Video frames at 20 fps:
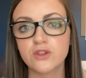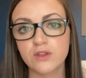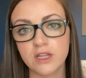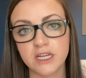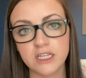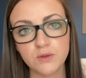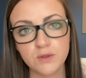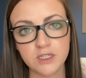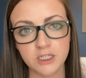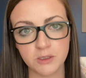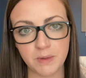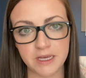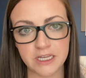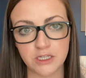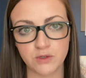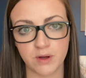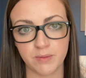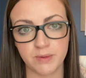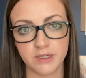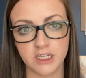that's what spaced
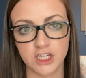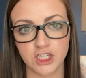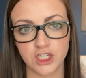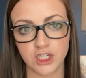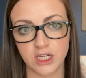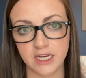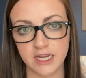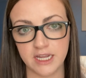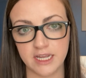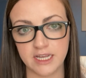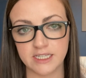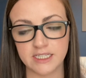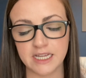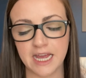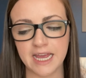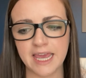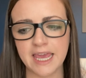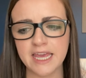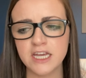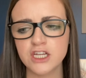repetition is. I
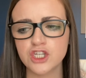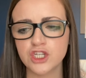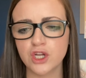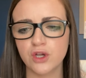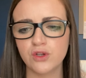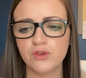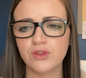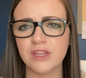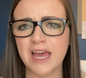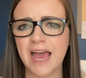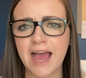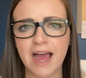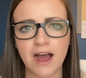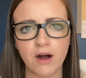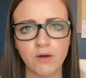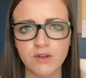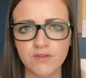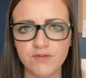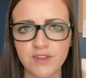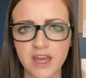can't show you the
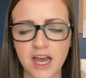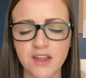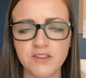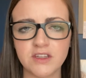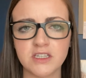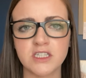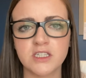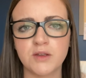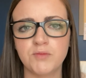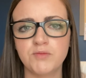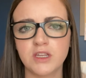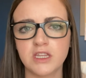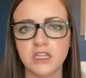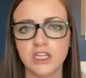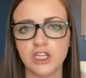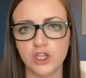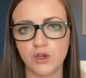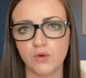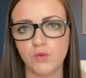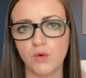how of that. That's something that
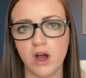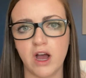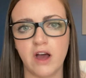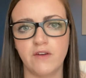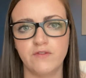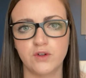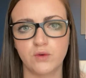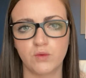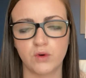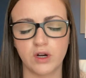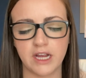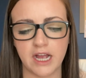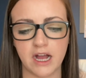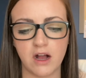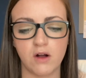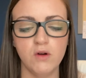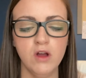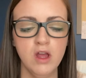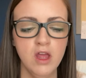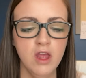you will have to work
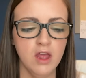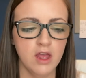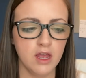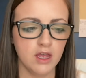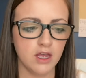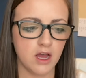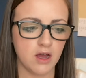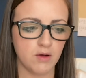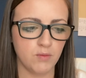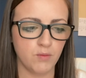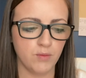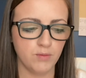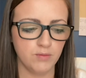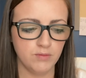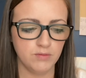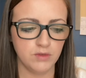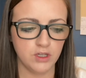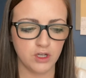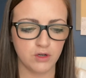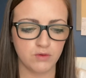out um,
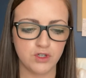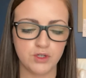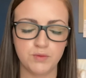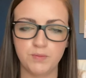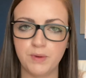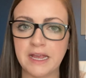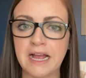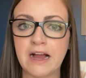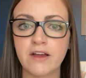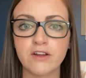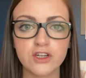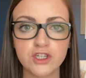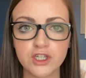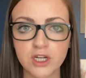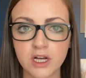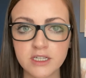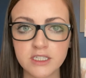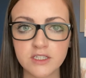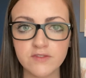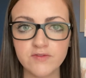you know, pick out your
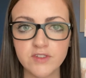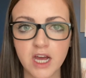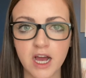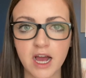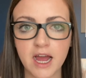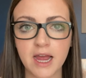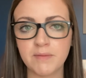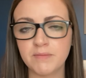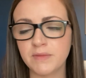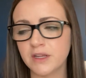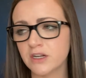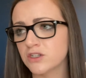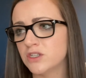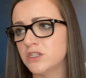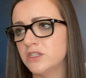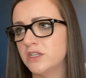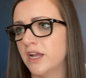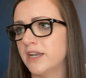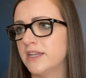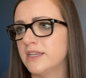chunks of time. There's
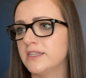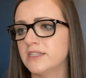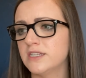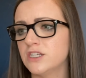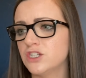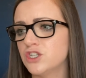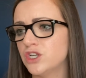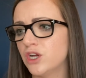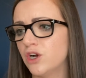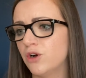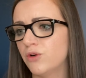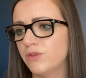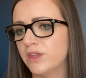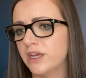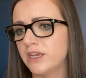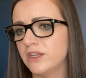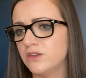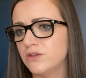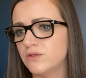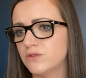studies that show
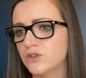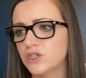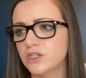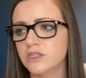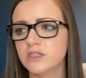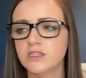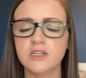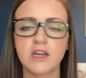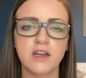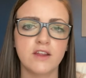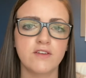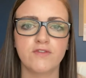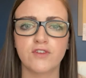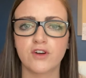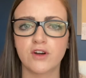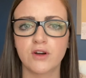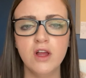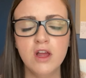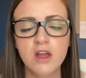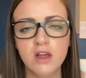that you shouldn't study
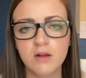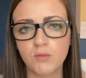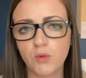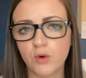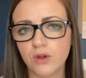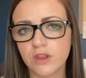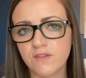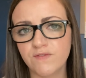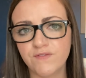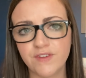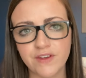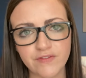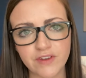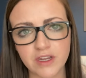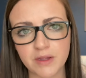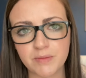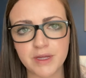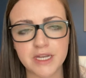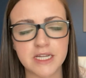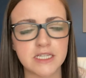for more than
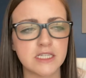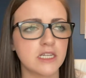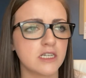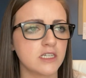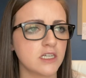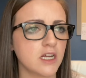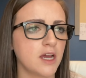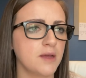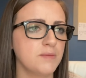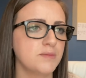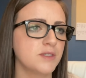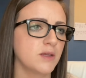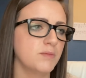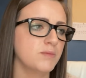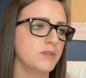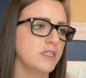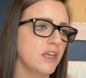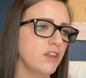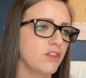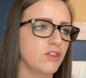50 minutes at a time. Some
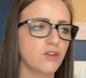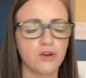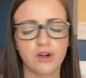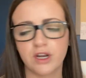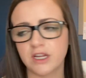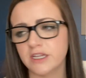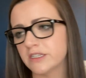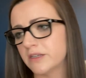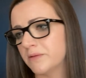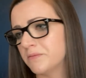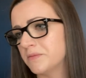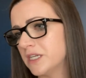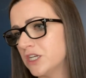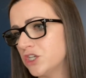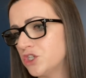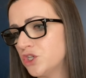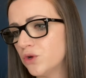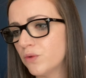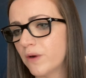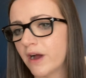say 30, some say
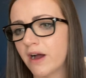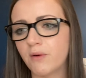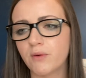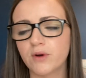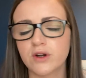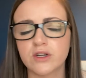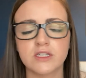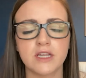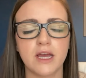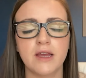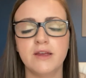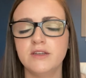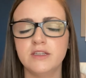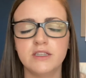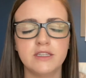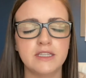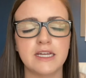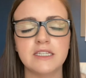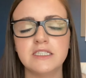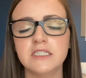two hours. It,
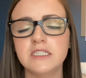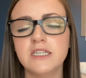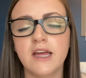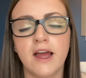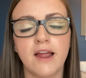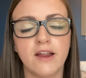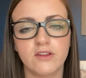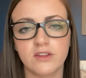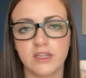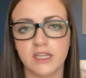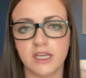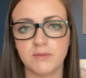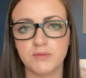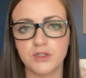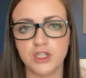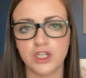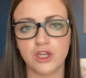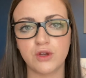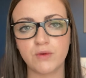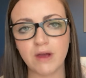that's entirely up
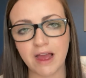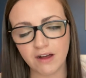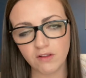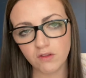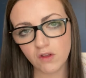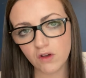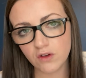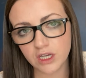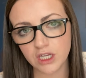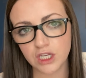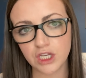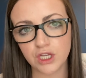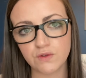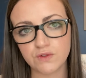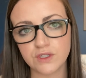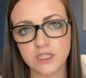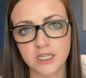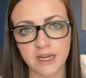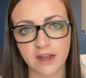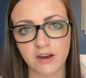to you. How long can you
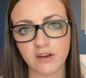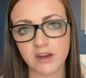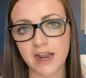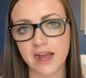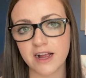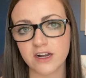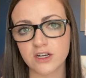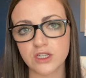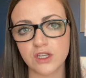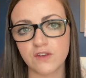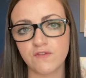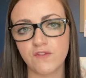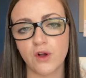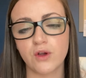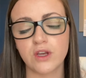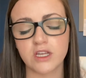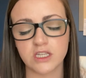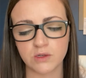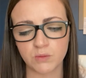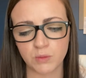sit down and actually
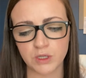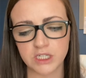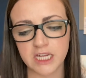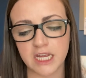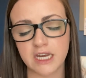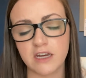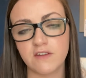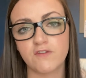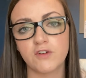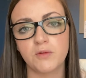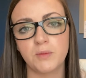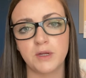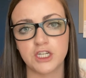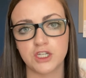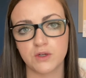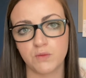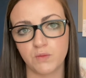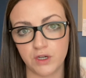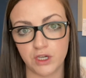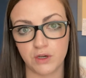focus and retain
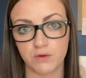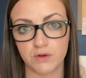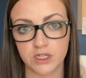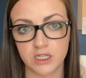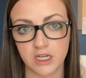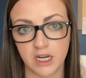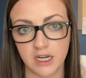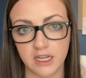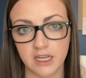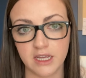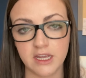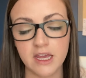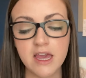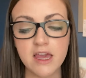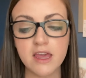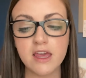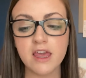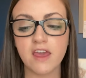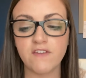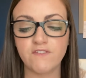information when you are studying?
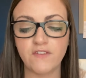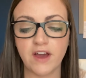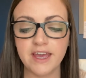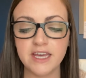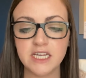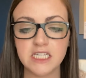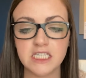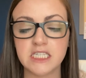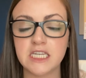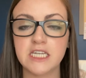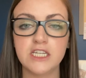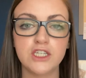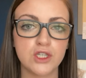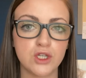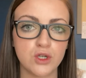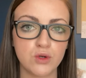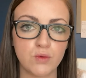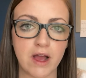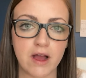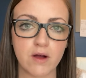If I exceed
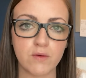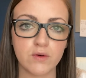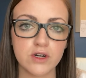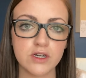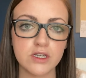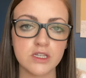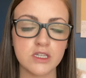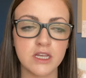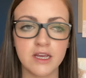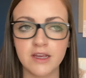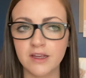two hours,